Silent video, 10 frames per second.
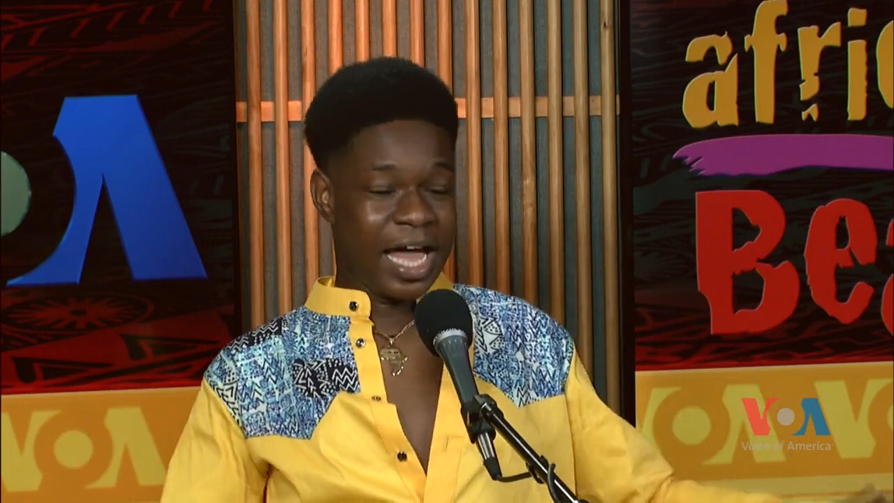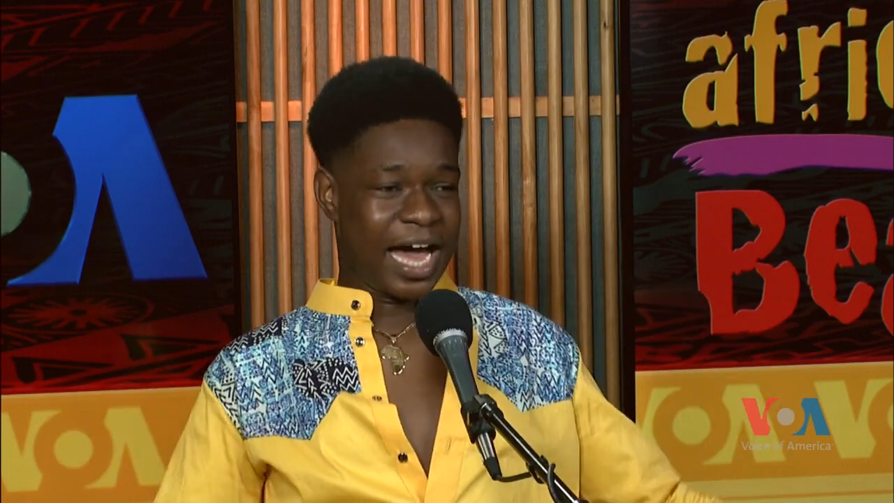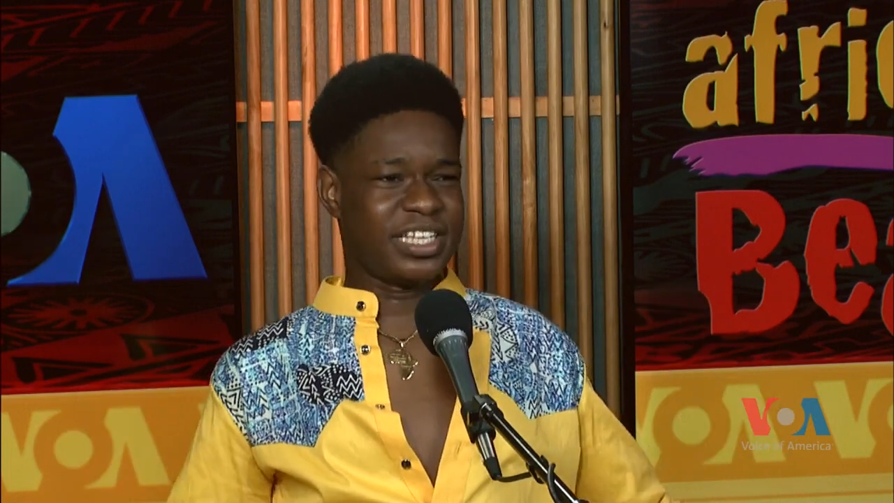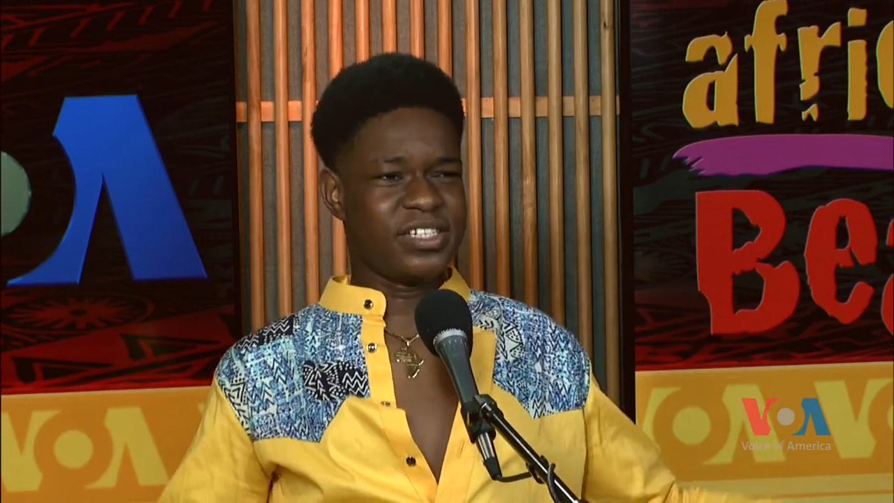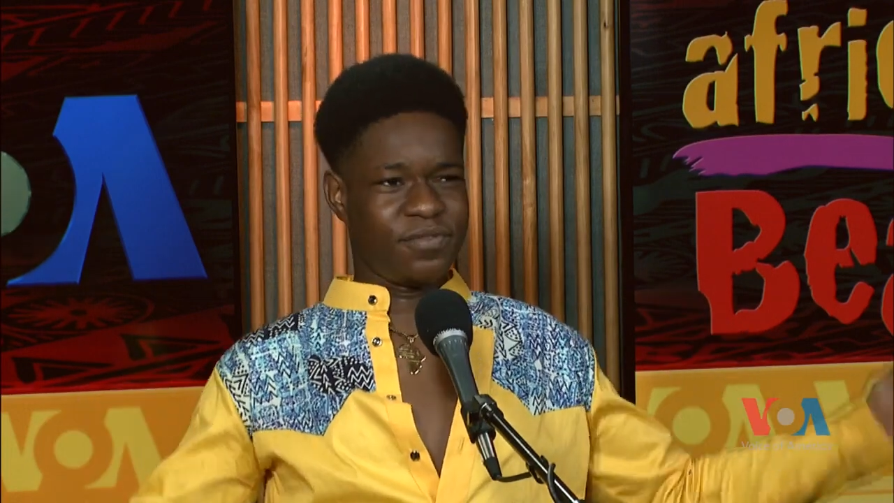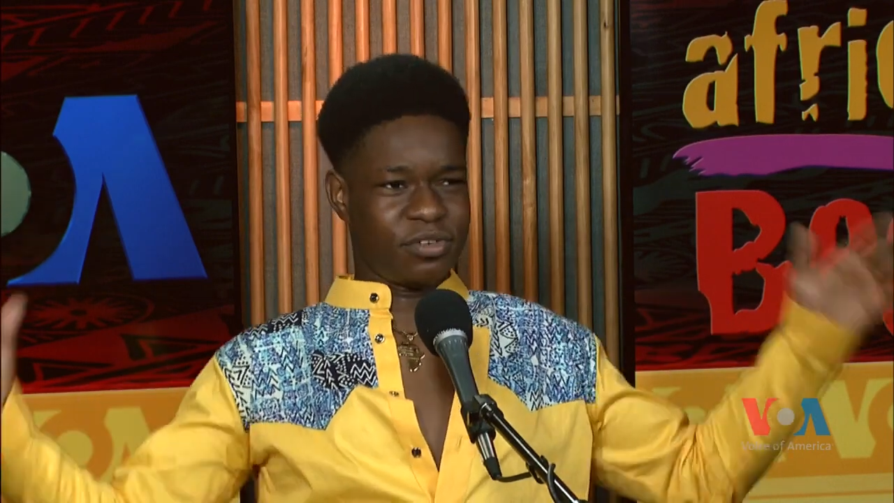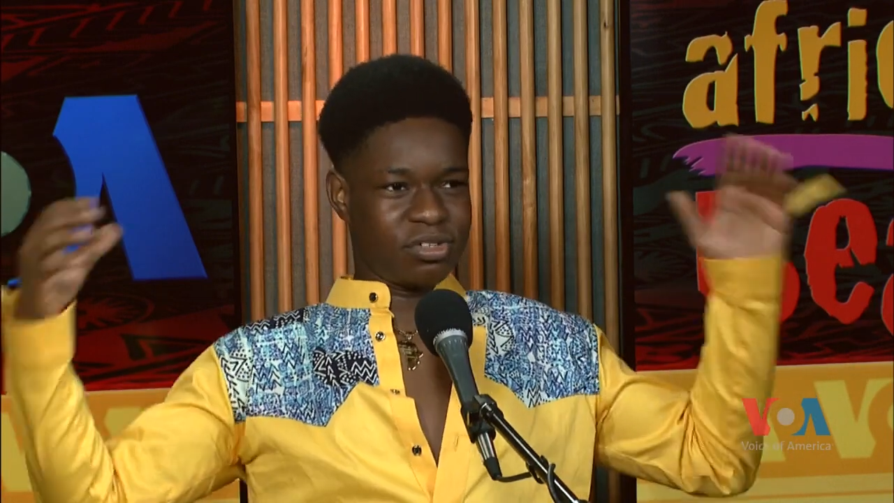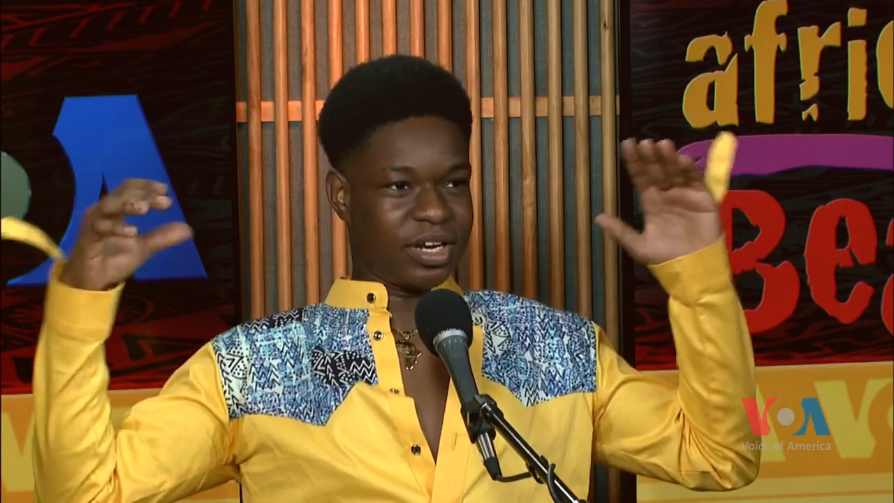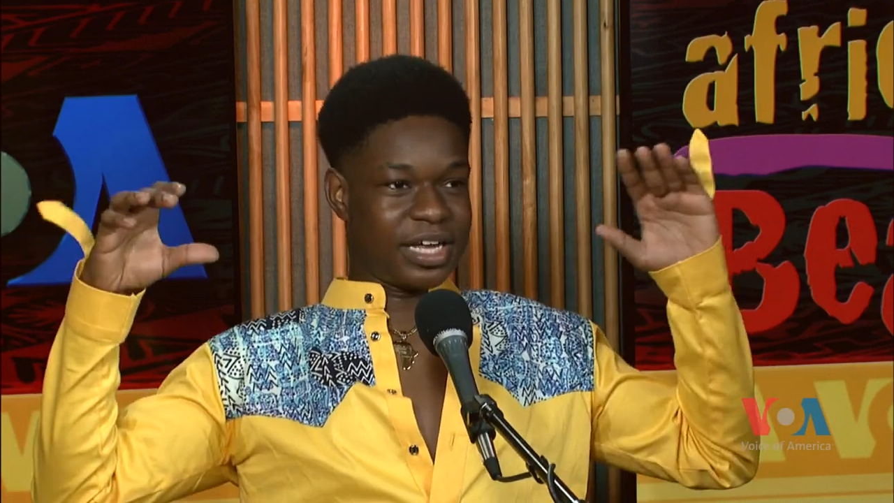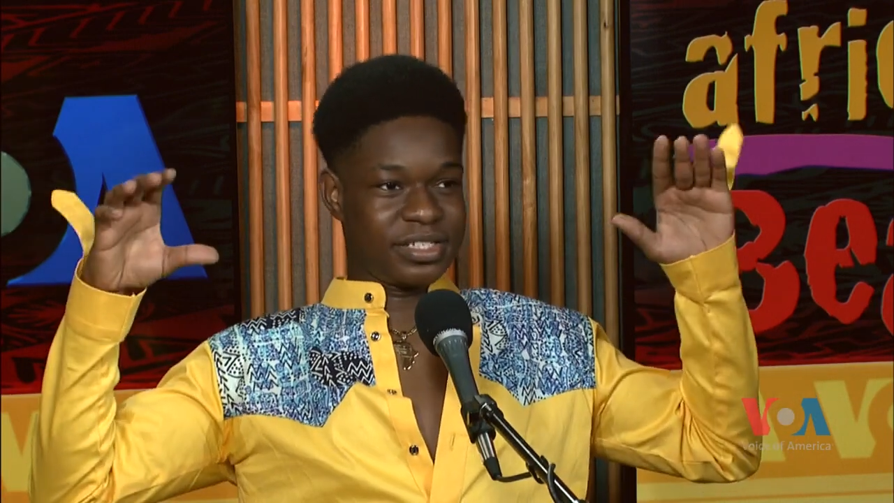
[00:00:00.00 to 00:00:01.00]
I just
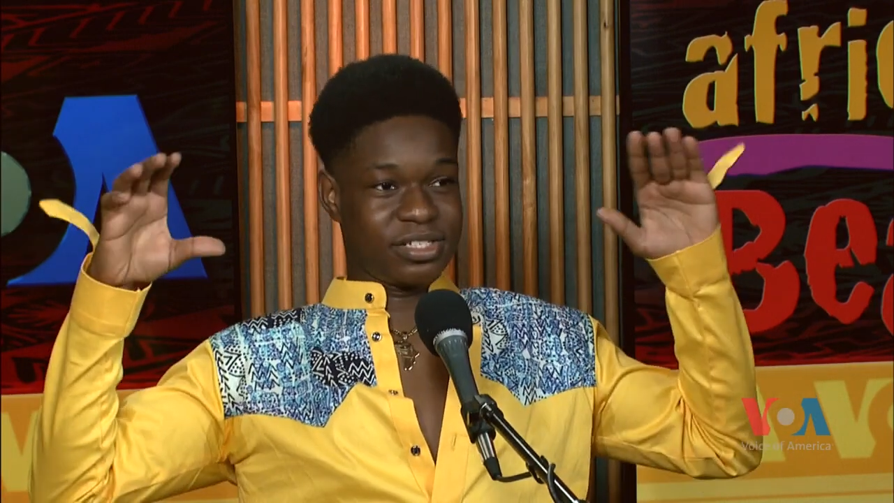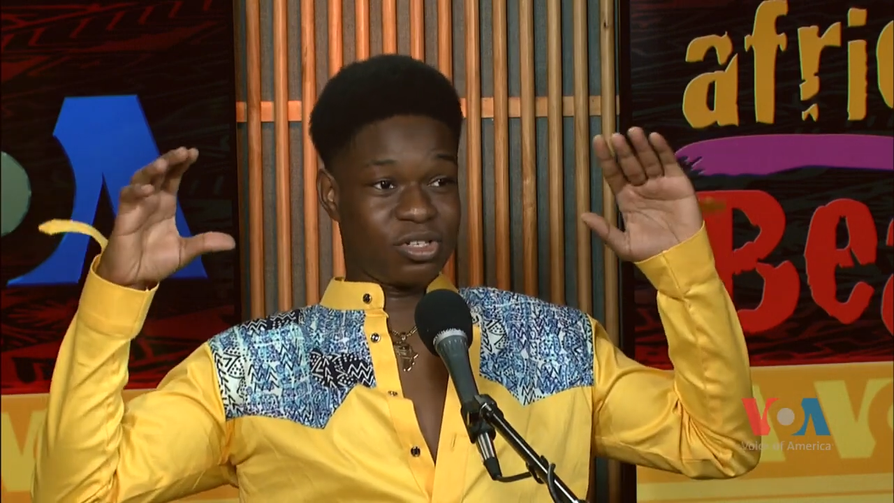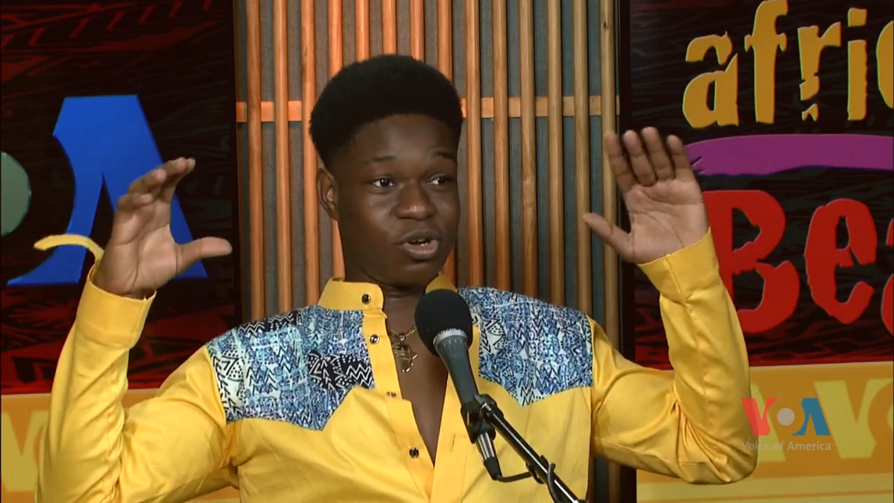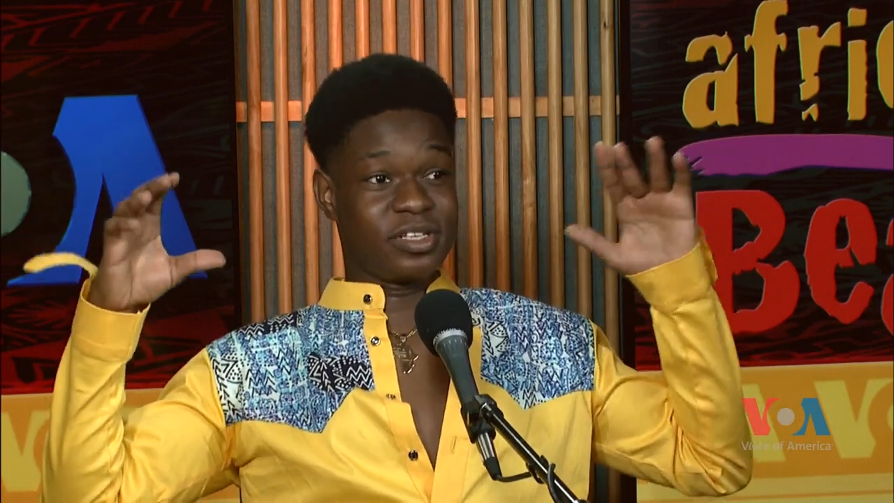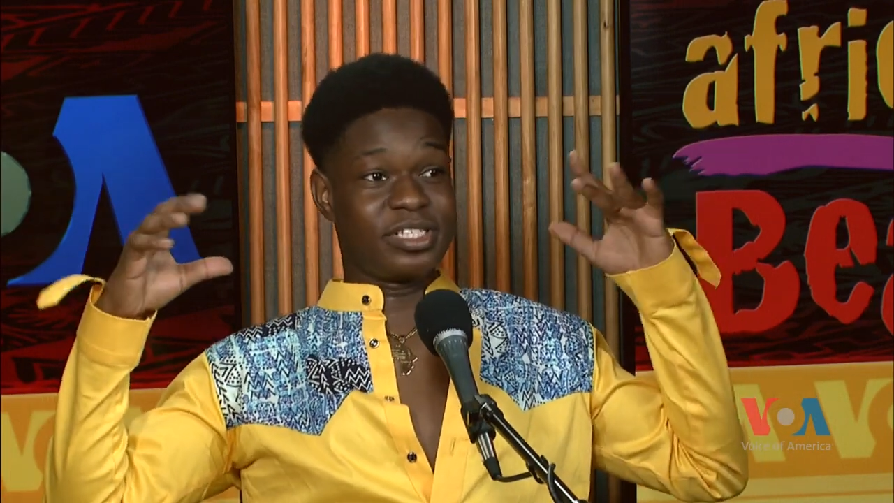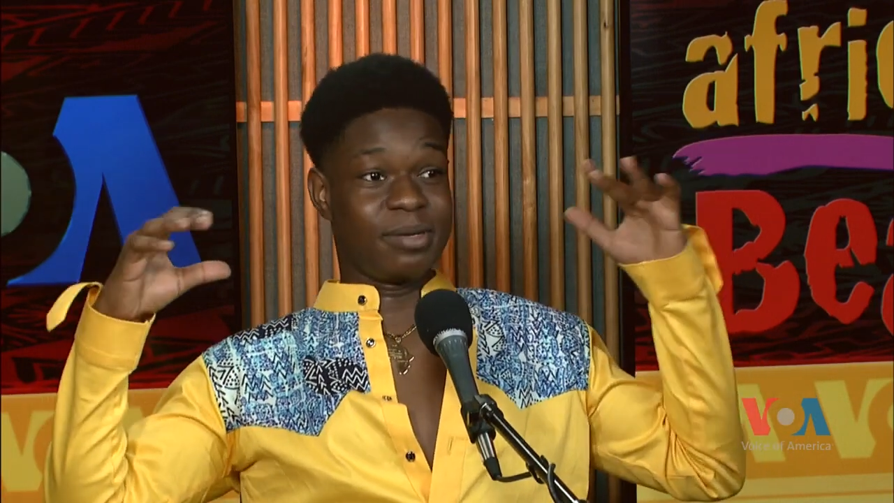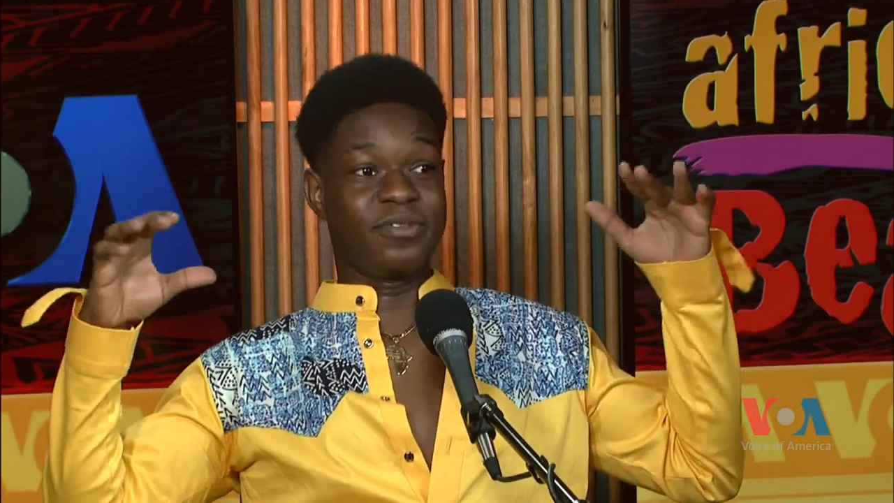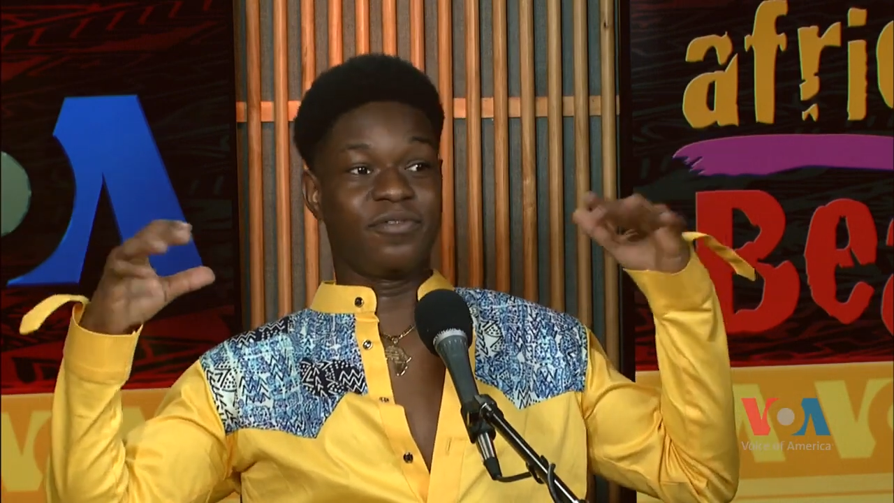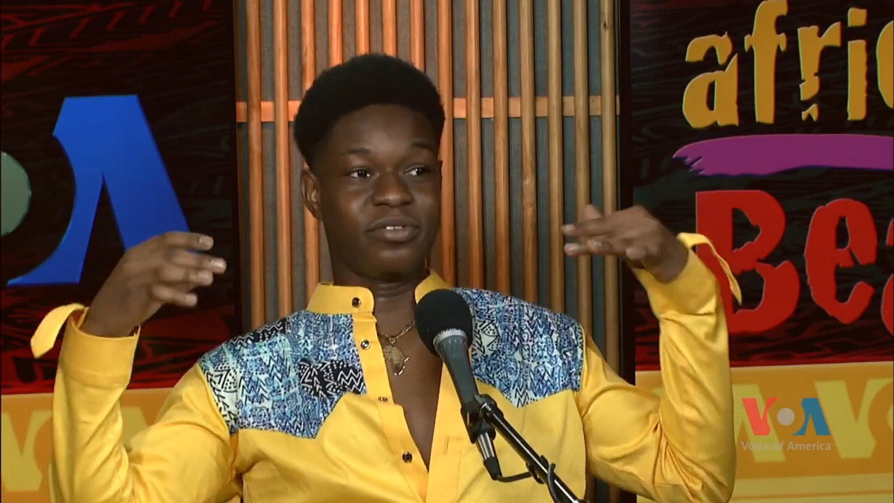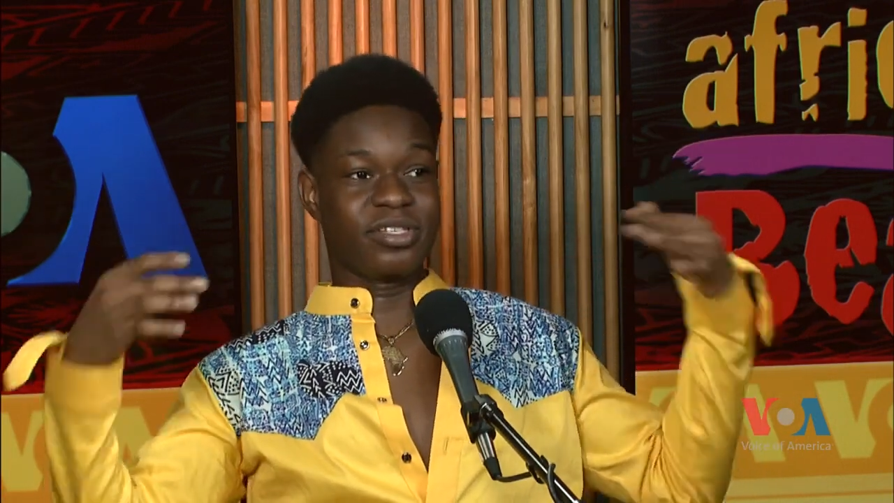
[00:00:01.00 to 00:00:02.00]
visualize this concept
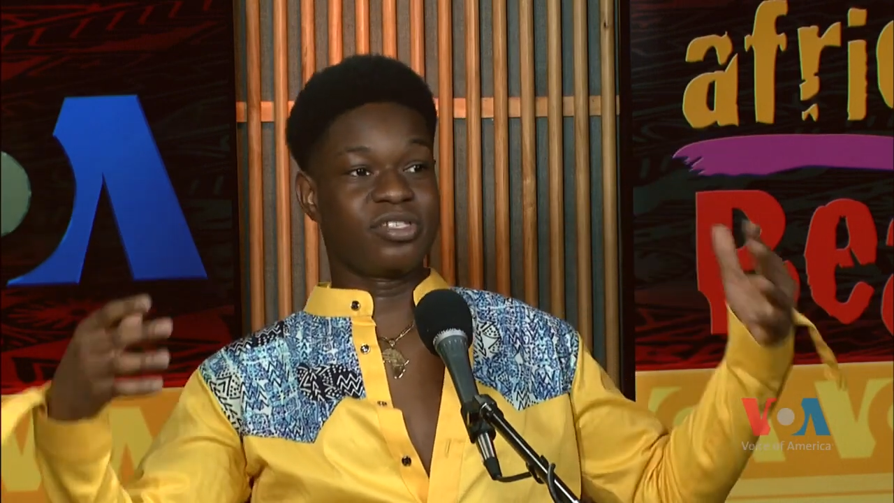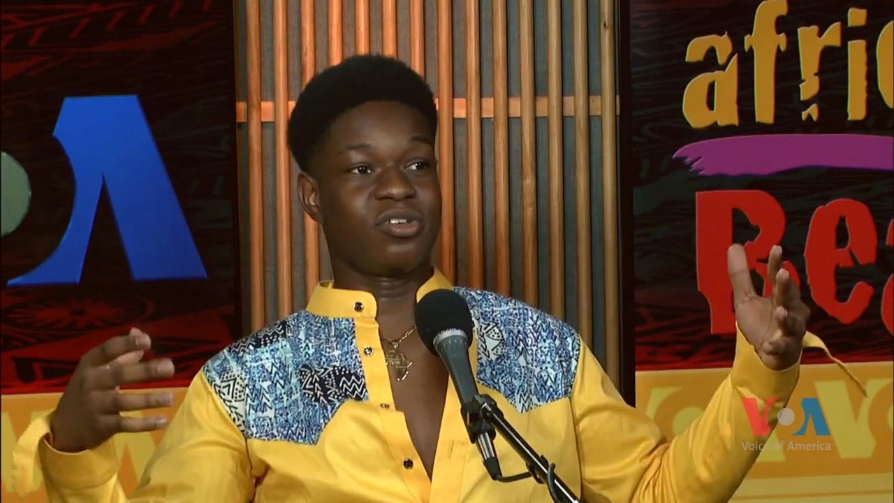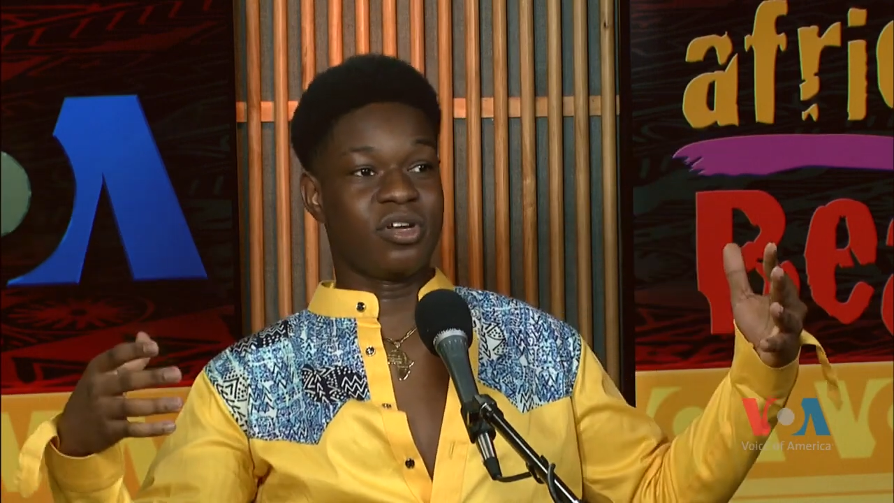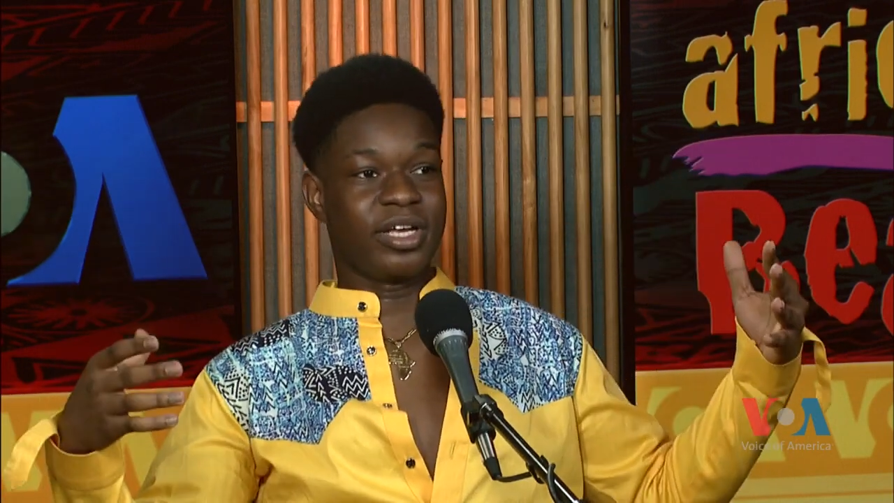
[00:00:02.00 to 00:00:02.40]
for a song,